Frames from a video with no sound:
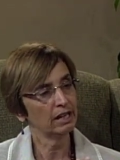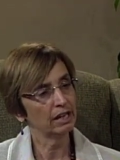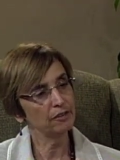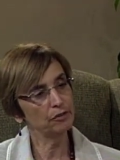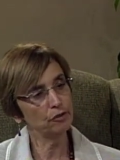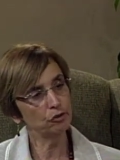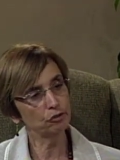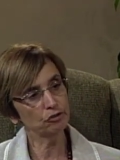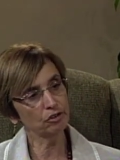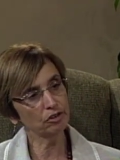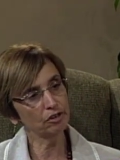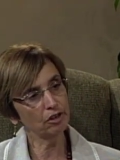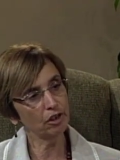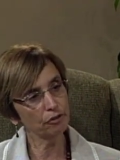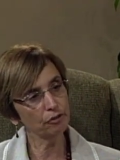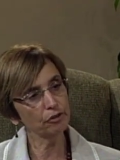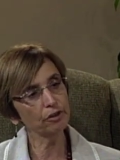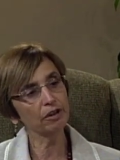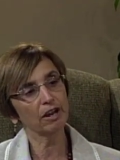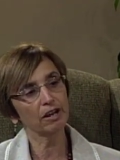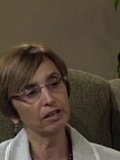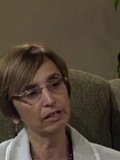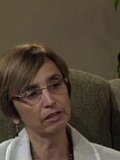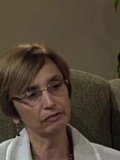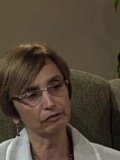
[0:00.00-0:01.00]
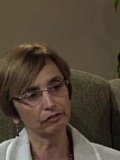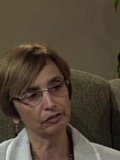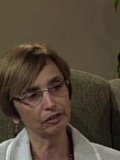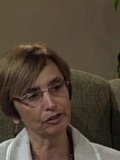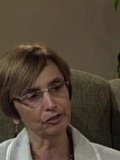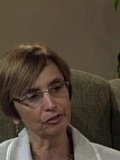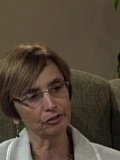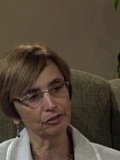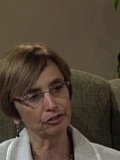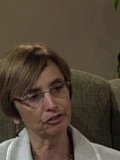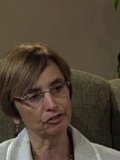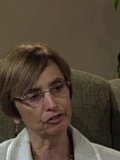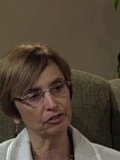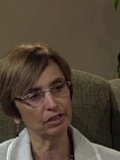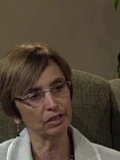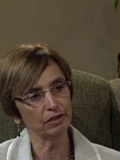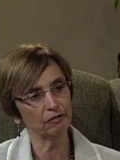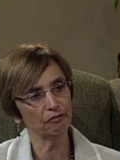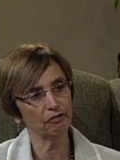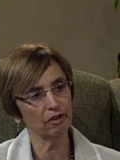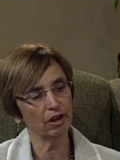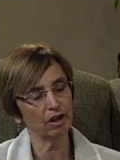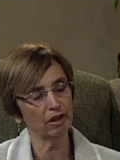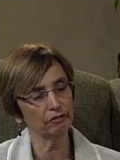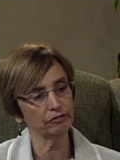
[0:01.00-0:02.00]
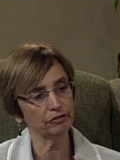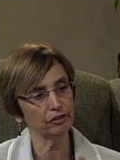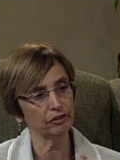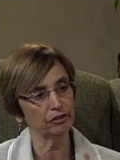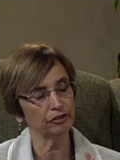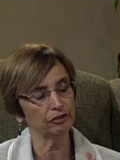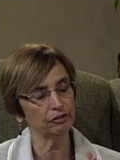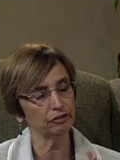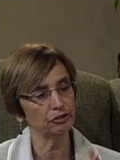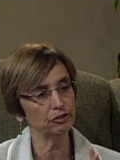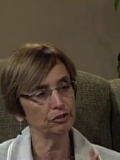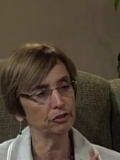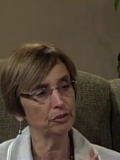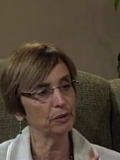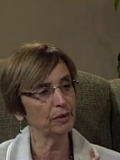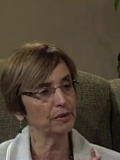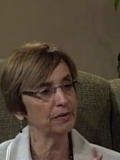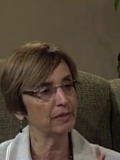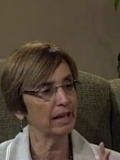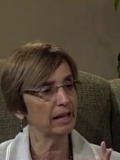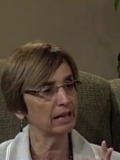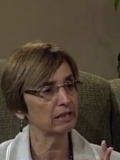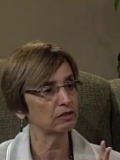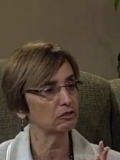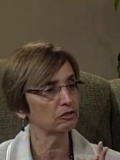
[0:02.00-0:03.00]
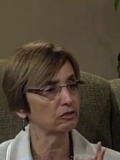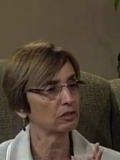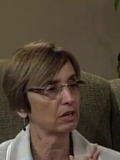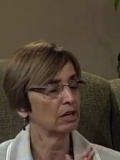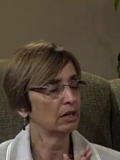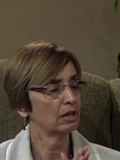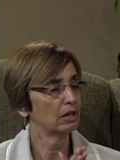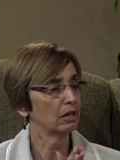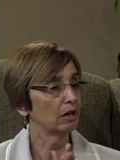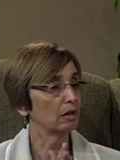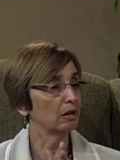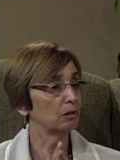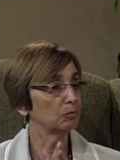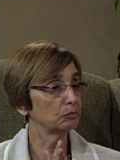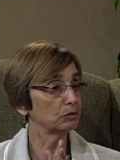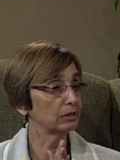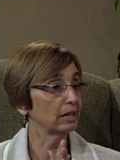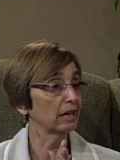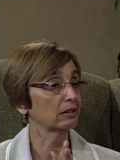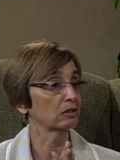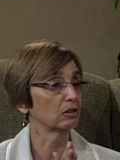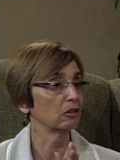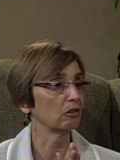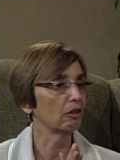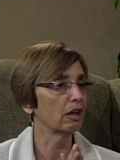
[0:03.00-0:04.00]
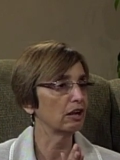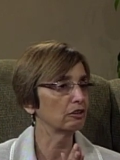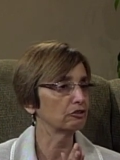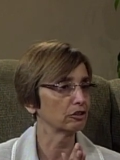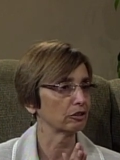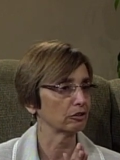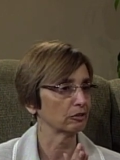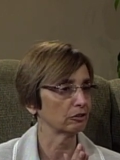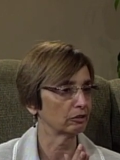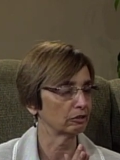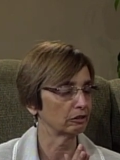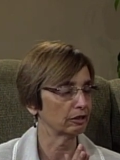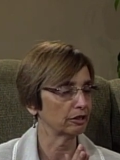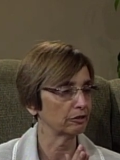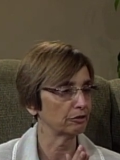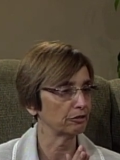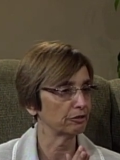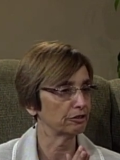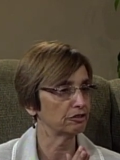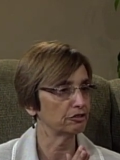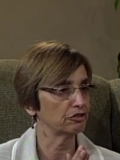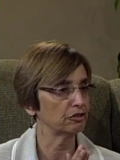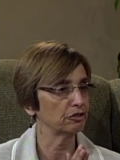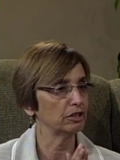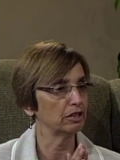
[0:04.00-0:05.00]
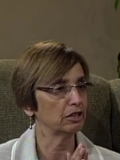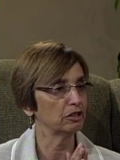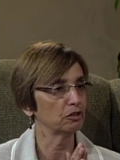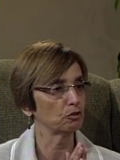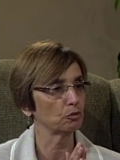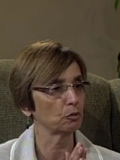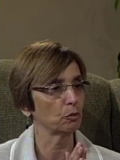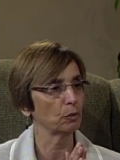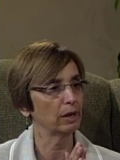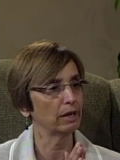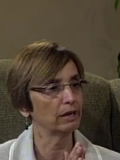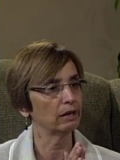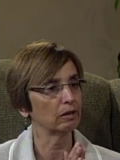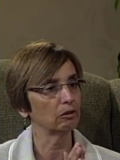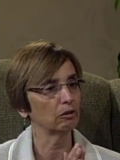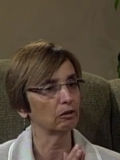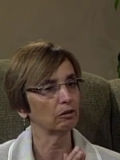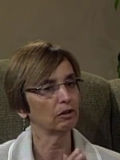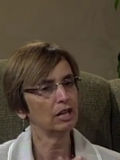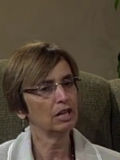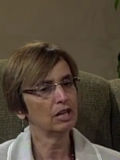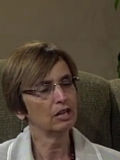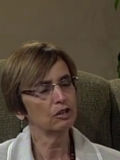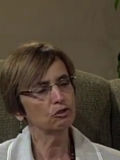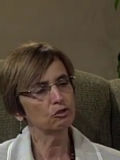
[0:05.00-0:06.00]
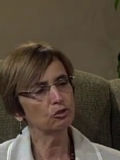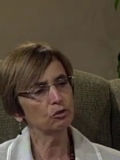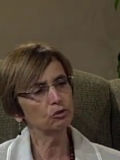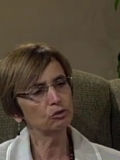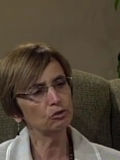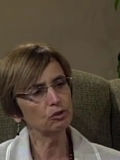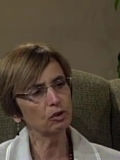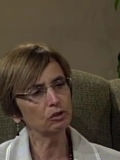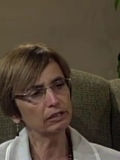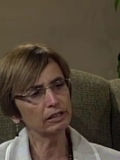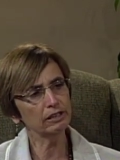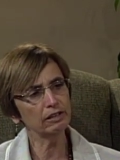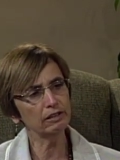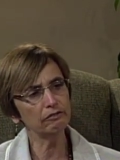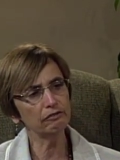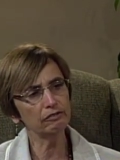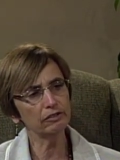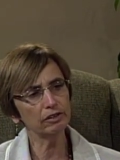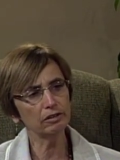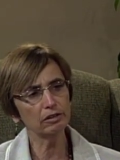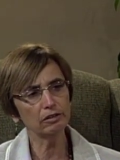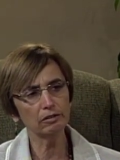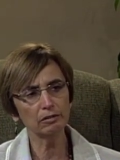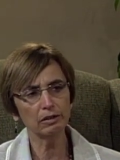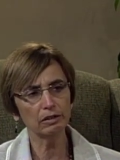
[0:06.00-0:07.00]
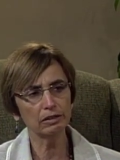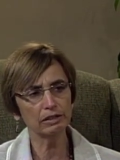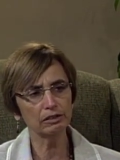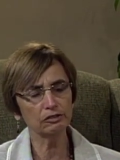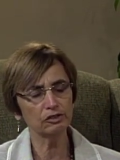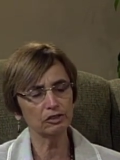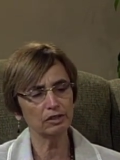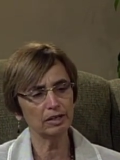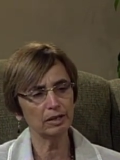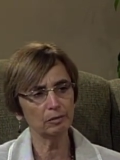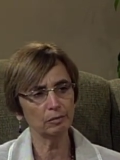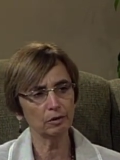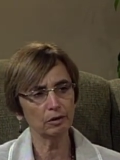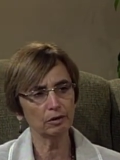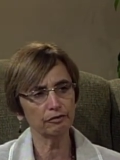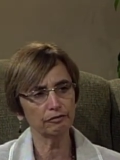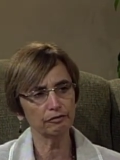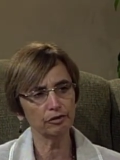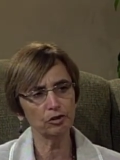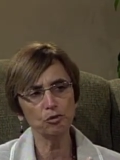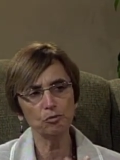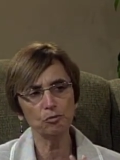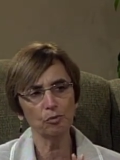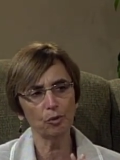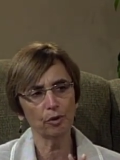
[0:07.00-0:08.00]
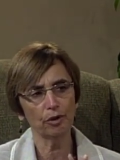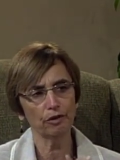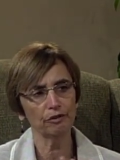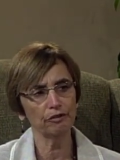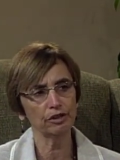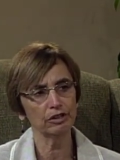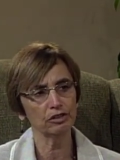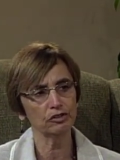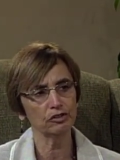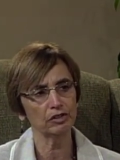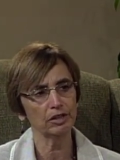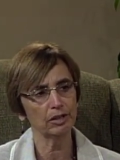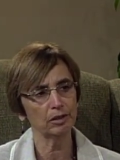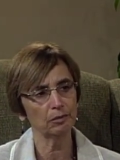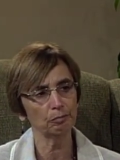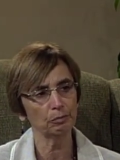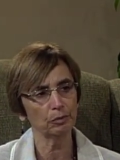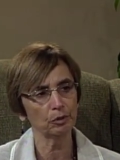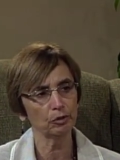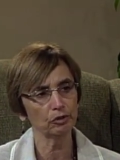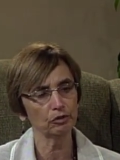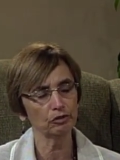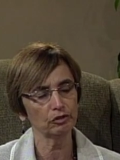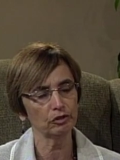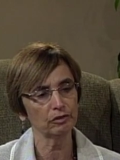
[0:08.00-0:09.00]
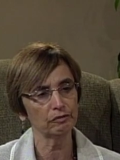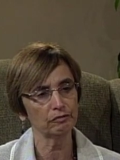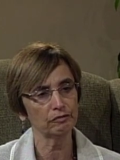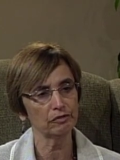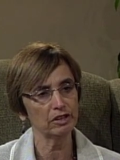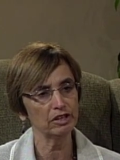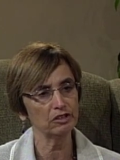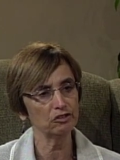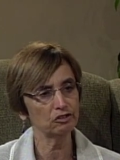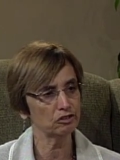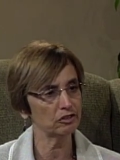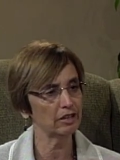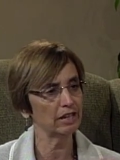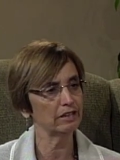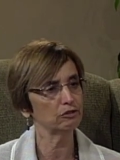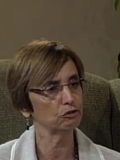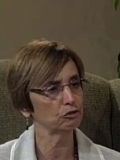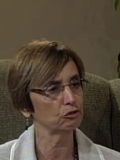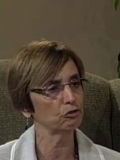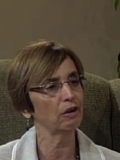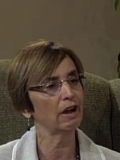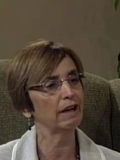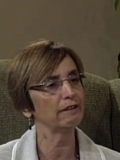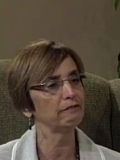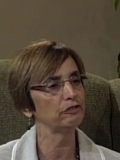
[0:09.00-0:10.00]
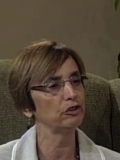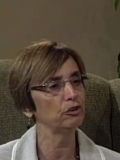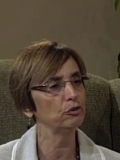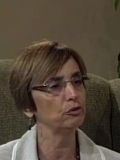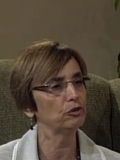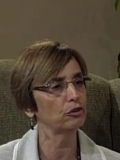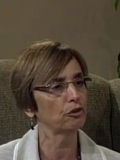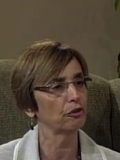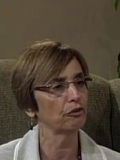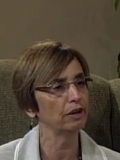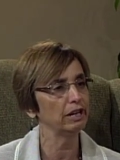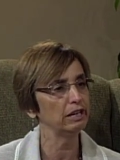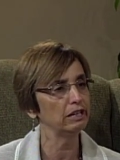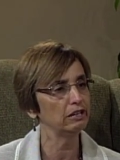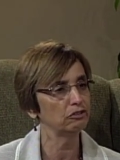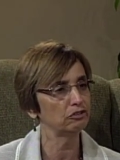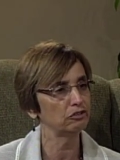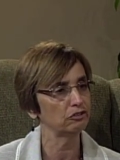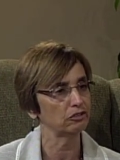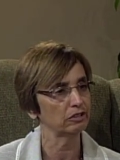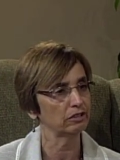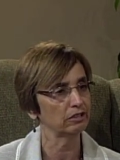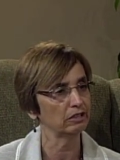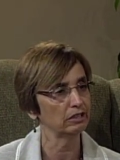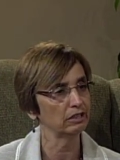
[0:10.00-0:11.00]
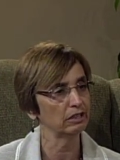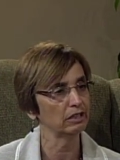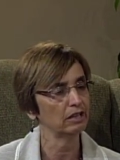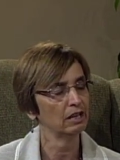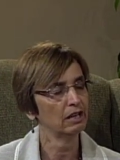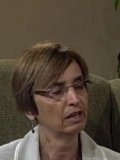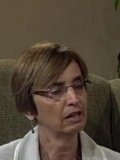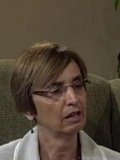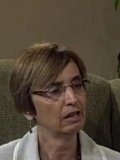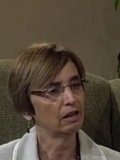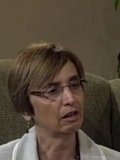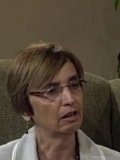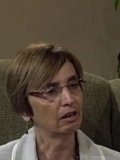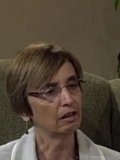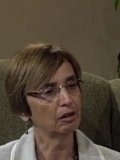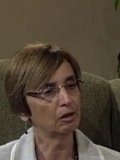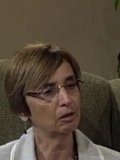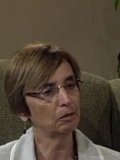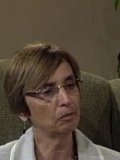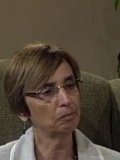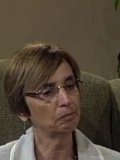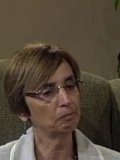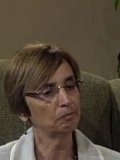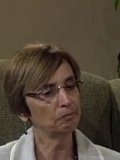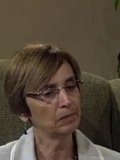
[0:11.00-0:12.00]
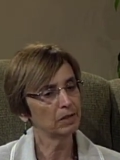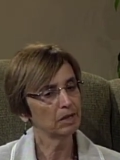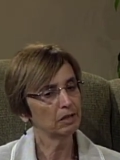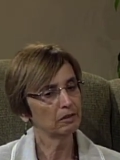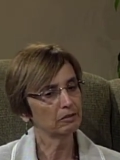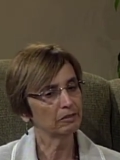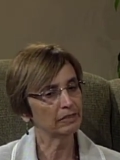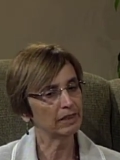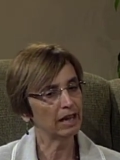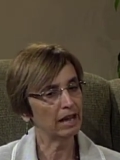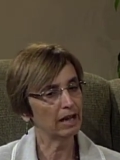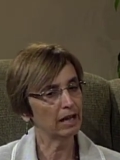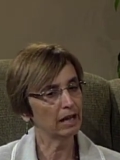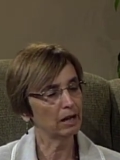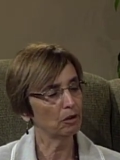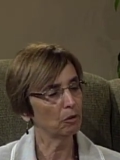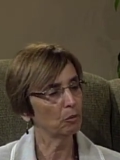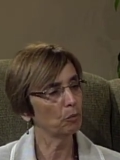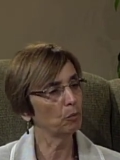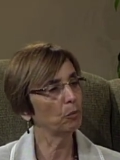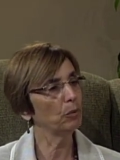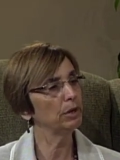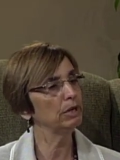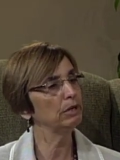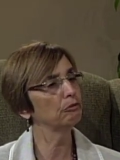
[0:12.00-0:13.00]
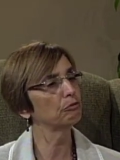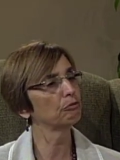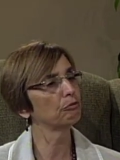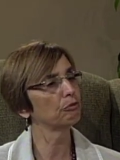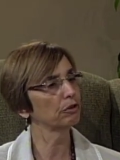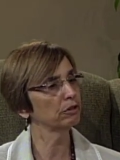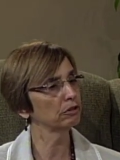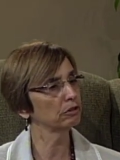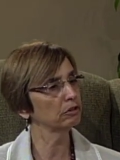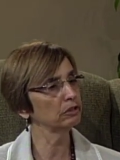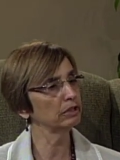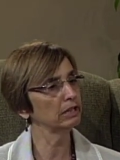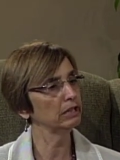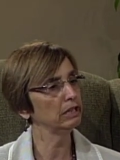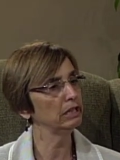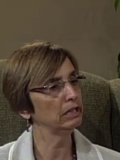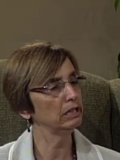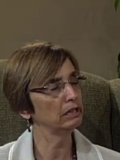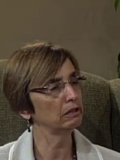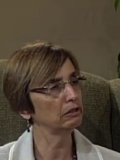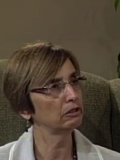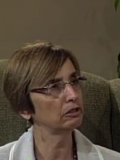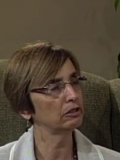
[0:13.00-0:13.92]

And there's another kind of literacy involved here too, and that's um, technological literacy as well. So to give a, exam, a few more examples of things that drive you crazy um, that we really